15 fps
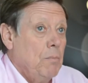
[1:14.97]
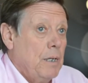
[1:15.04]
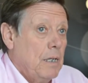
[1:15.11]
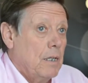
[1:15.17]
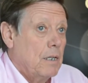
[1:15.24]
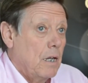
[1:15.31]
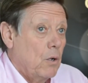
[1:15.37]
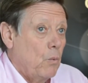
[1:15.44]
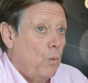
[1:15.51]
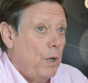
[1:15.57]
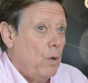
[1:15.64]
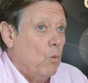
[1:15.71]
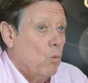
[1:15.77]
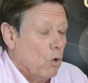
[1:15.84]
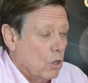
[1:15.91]
mean that
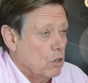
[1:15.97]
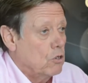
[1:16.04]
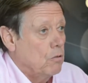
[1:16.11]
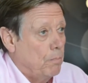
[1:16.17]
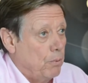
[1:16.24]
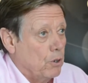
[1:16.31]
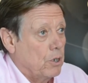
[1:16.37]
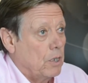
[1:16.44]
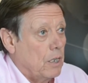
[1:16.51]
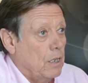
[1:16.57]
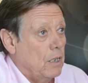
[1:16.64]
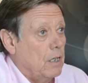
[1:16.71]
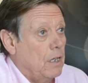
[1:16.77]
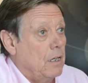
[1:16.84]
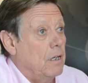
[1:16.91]
we want to put it
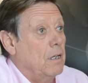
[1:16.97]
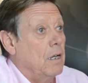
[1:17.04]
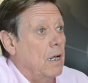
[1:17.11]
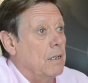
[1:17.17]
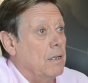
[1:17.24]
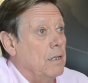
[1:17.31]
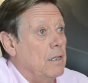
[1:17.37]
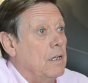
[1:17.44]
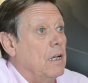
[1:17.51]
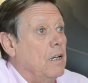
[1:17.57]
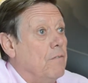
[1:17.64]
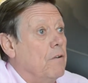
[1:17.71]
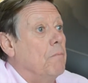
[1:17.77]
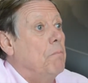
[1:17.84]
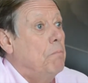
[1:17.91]
in an
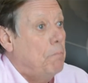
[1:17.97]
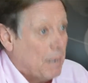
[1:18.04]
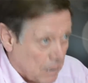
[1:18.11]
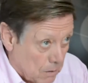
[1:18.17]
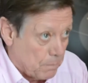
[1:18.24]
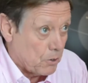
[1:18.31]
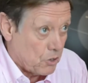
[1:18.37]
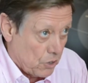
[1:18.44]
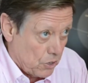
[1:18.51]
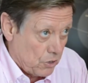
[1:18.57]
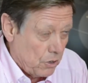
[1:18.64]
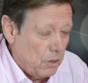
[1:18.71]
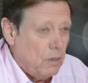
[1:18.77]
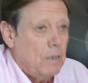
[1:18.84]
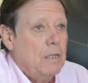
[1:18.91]
even better
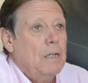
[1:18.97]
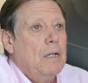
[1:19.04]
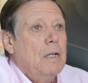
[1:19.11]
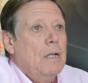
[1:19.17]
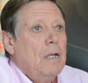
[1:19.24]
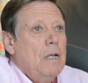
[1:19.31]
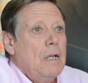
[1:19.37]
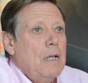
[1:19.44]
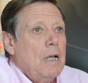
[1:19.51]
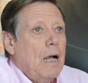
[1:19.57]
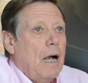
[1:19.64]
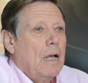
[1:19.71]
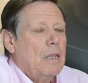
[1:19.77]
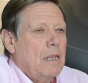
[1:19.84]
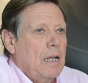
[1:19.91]
position.
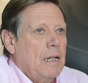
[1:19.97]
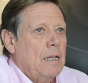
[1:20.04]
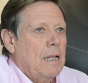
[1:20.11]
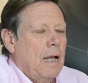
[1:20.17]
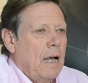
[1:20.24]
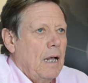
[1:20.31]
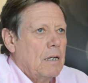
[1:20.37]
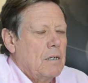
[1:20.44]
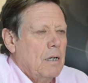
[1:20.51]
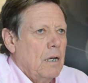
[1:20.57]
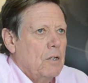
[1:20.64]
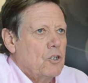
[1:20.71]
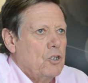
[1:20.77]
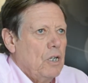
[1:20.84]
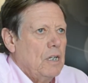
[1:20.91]
I think
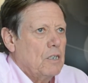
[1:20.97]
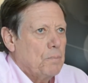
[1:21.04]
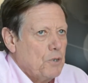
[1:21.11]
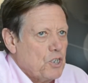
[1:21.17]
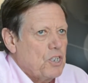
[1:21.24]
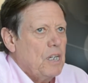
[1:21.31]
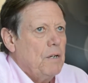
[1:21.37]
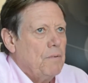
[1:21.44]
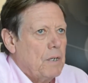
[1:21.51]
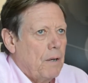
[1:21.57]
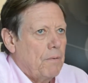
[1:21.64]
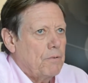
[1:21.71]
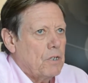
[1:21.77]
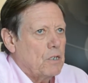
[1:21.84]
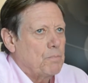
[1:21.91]
that Chile is perceived
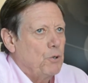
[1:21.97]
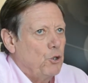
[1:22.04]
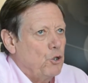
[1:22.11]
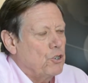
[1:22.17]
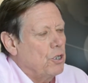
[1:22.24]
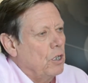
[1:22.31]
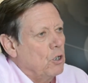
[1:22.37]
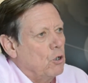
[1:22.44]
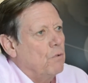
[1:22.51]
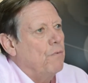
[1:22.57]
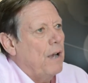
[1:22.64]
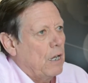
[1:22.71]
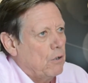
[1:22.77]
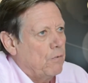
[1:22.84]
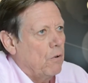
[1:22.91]
as producing good
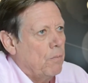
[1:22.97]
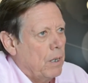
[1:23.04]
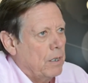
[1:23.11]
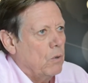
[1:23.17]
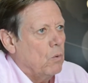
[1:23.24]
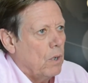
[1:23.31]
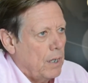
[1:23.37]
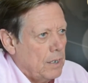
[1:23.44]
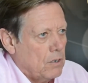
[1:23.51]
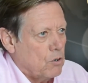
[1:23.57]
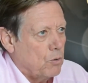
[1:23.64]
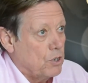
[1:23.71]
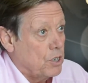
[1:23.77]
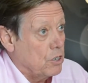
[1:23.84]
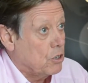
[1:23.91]
value for money wines,
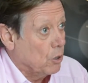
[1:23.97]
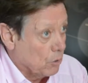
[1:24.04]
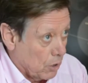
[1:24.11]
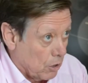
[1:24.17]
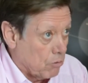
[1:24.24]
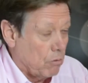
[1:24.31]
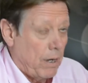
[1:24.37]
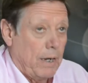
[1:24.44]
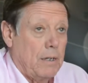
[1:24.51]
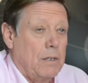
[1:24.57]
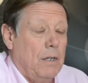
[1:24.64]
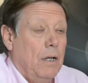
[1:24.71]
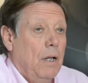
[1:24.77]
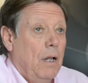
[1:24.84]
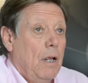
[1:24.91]
which is totally correct.
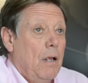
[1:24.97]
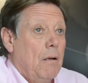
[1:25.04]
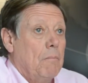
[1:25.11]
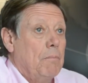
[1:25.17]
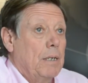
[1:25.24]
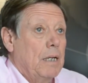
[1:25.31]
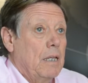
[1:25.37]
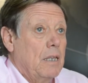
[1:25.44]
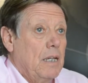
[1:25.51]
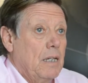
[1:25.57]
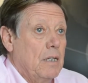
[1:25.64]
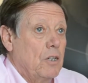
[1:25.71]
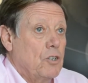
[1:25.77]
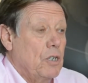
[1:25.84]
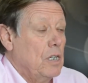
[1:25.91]
But I
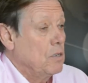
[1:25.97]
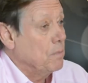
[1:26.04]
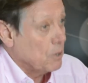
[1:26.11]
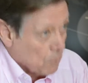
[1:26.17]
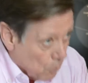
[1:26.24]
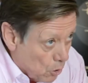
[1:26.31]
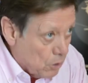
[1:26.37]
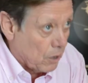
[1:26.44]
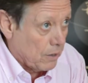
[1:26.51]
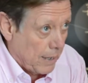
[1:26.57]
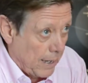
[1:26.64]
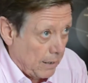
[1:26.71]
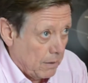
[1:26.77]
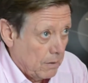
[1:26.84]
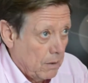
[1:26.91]
think that Chile is much more than
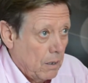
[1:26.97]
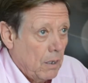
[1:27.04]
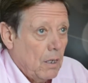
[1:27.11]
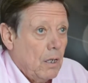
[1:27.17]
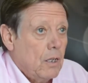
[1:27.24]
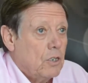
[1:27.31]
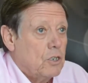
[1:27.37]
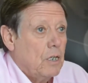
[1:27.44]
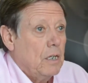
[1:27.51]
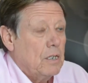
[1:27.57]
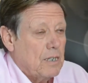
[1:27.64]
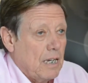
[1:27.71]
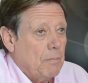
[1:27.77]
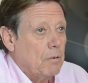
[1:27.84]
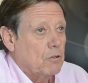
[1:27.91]
that. Chile
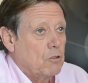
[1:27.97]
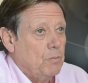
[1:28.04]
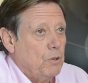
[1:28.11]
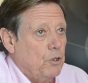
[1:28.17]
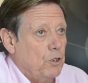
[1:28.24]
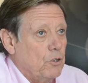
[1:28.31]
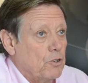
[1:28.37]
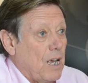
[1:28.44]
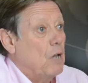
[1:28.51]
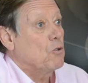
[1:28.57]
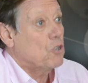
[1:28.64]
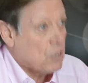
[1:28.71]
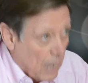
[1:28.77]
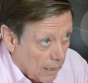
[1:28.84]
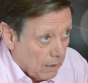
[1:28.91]
is able to produce
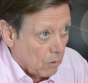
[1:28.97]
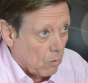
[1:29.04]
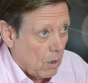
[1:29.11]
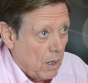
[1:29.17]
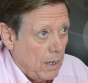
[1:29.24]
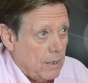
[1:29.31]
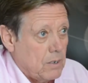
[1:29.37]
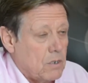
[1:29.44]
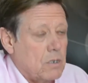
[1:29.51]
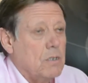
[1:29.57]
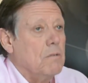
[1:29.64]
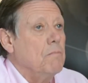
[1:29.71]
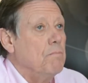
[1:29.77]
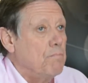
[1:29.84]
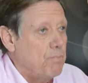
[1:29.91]
outstanding wines,
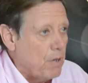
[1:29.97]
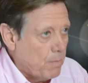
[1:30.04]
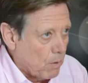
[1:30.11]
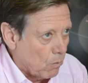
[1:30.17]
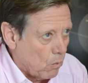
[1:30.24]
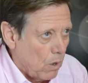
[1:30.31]
premium